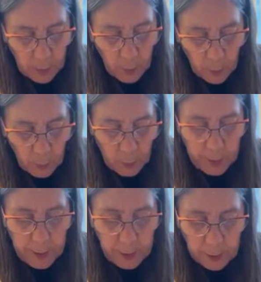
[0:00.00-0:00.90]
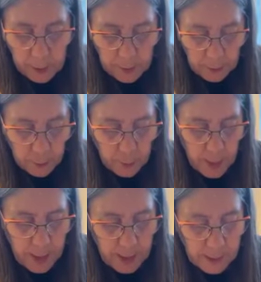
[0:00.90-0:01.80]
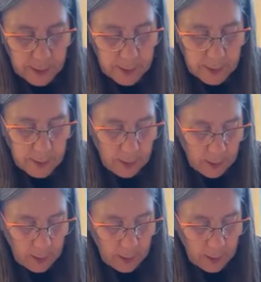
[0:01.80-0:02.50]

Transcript: go into the grays,